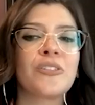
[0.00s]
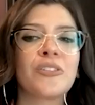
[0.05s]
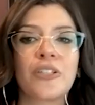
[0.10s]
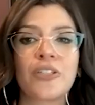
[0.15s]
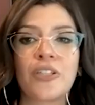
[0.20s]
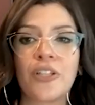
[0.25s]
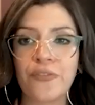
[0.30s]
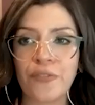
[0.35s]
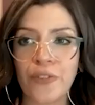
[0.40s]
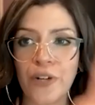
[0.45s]
So,
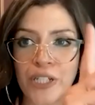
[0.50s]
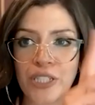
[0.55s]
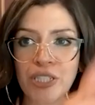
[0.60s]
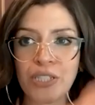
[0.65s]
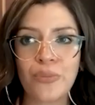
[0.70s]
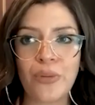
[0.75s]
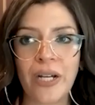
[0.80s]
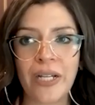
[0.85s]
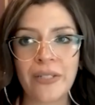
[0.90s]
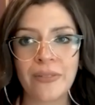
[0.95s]
the first
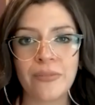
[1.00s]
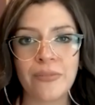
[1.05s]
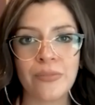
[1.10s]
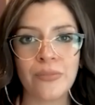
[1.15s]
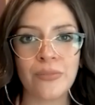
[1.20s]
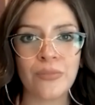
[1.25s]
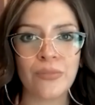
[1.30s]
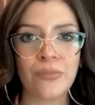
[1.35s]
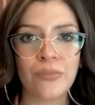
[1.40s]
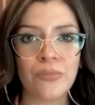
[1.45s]
one
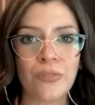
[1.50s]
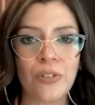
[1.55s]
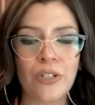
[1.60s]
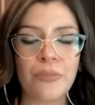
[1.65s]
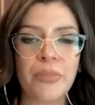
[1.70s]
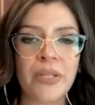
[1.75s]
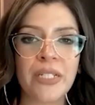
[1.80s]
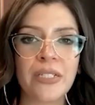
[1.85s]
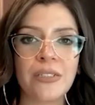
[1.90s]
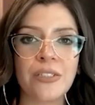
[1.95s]
would
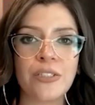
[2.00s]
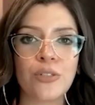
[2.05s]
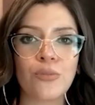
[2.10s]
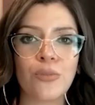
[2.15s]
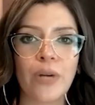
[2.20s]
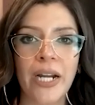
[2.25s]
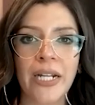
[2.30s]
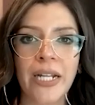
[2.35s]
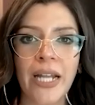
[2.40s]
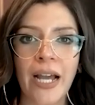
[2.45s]
be to
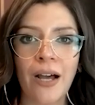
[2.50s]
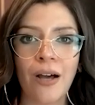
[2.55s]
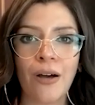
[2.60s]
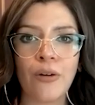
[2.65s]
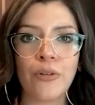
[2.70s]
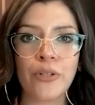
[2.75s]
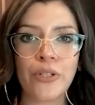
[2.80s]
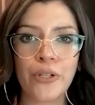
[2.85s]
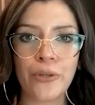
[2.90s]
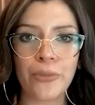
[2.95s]
write
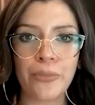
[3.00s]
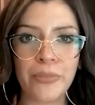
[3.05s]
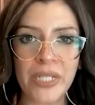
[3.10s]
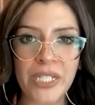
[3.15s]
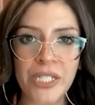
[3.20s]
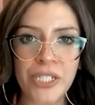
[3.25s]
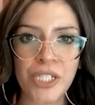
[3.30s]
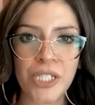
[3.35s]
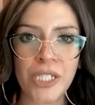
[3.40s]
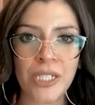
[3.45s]
out your
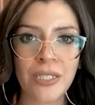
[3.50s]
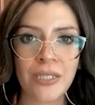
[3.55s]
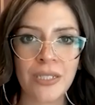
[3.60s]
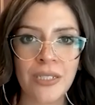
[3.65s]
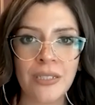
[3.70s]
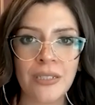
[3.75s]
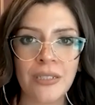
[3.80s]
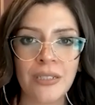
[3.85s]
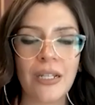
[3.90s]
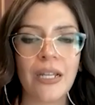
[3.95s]
mission
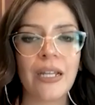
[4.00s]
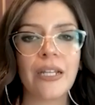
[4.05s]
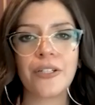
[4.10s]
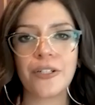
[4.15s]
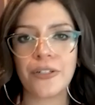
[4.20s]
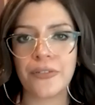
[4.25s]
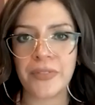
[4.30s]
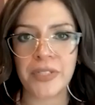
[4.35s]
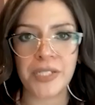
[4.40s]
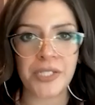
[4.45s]
and
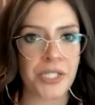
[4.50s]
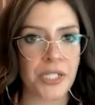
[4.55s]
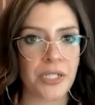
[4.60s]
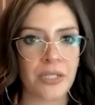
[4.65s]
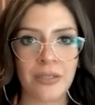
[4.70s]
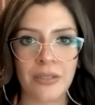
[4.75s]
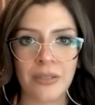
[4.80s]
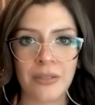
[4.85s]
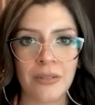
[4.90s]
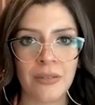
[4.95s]
your vision.